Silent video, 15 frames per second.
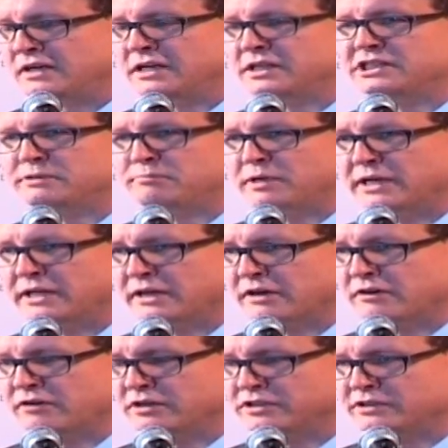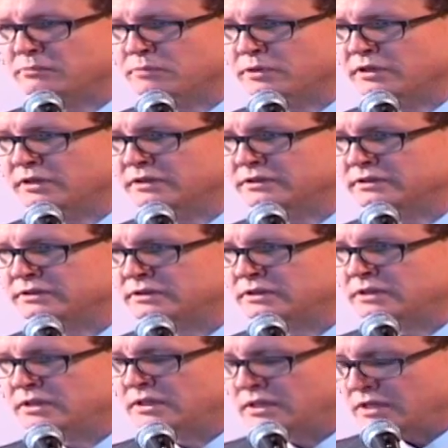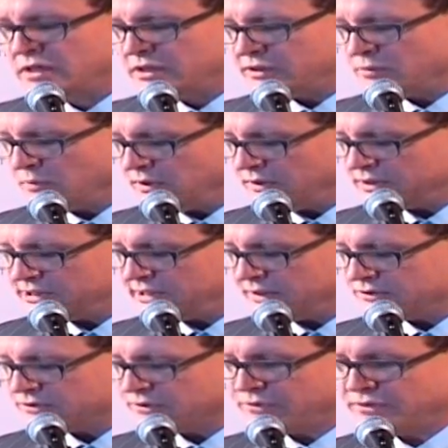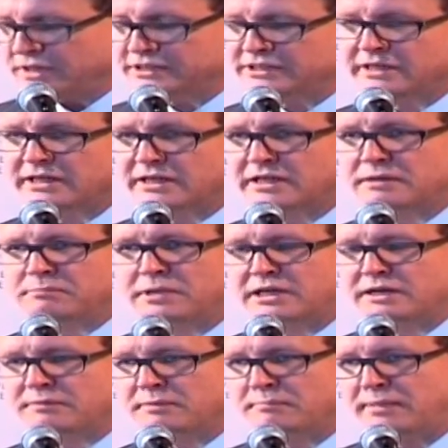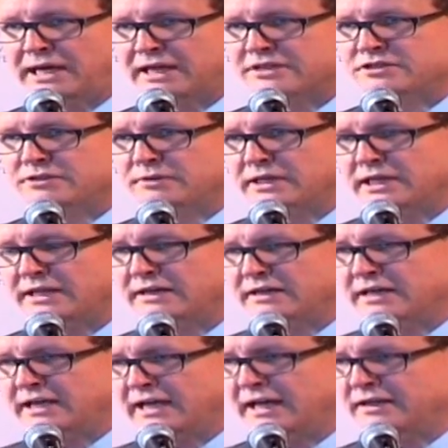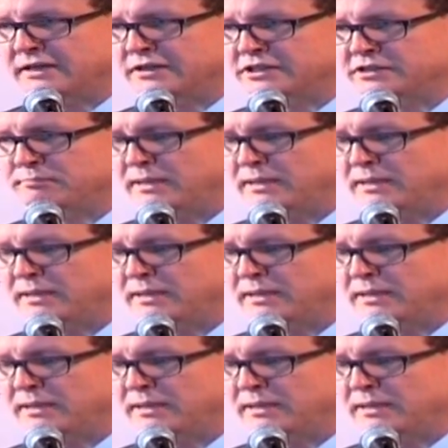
and spreading across the world. So one of the central things I'm going to be coming back to again and again is